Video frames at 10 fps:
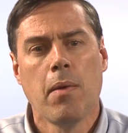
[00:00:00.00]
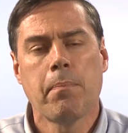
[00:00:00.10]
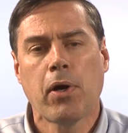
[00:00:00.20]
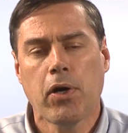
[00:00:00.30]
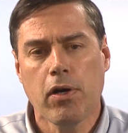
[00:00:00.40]

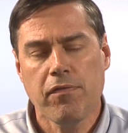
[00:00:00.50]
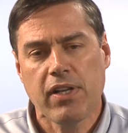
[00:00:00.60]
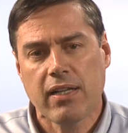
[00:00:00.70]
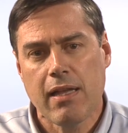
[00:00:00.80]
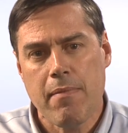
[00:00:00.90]

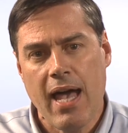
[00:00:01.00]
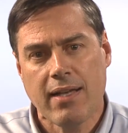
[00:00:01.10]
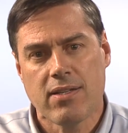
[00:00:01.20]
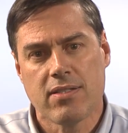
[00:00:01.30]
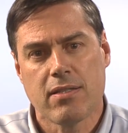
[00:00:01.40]
perfectly
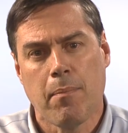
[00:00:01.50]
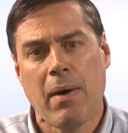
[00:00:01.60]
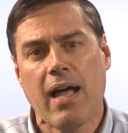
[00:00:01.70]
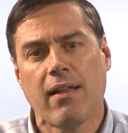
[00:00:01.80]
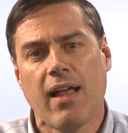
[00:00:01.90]
matches the
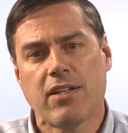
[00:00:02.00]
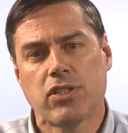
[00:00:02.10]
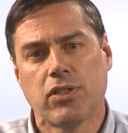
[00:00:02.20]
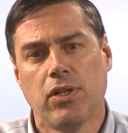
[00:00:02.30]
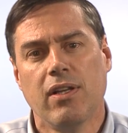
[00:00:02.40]

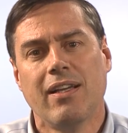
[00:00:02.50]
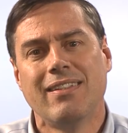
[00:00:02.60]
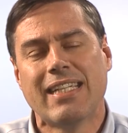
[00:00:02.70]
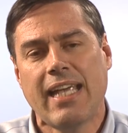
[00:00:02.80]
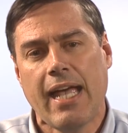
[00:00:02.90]
biological
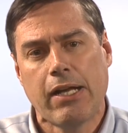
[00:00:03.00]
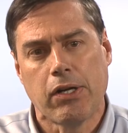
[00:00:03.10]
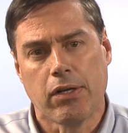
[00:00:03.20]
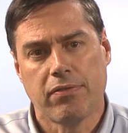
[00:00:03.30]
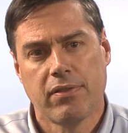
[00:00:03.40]
decay
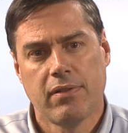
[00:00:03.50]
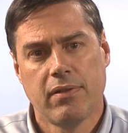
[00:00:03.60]
curve.